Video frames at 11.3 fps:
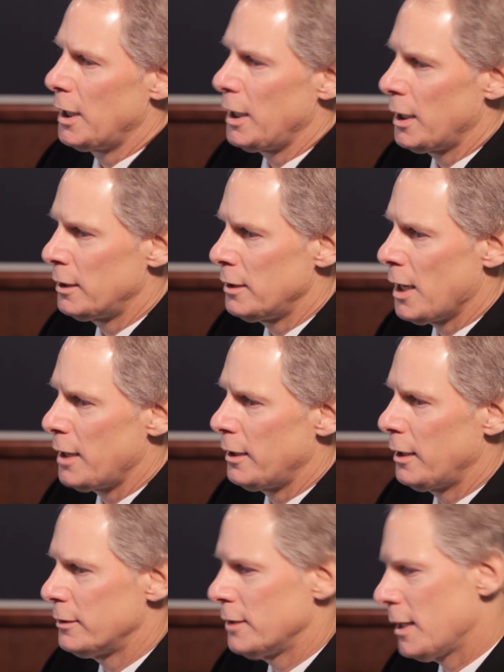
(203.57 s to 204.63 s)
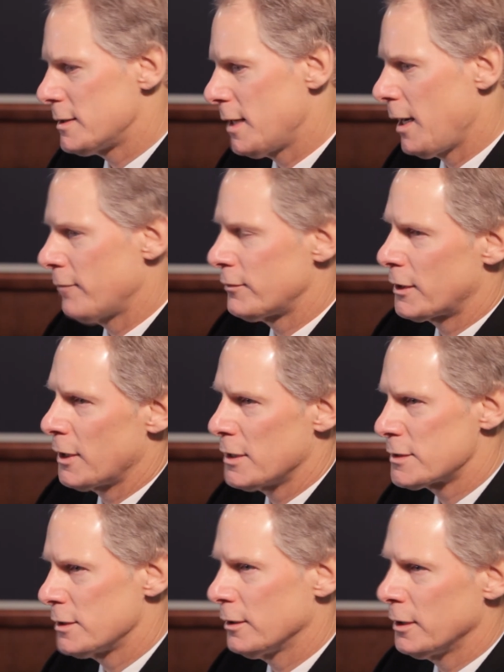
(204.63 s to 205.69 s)
and not to have to
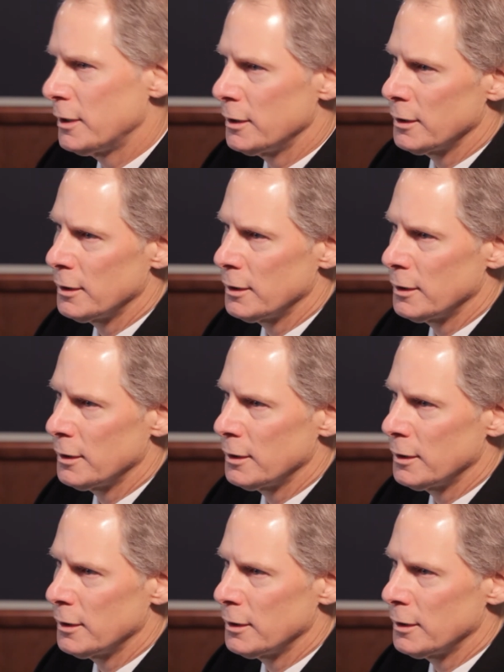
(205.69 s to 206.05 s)
constantly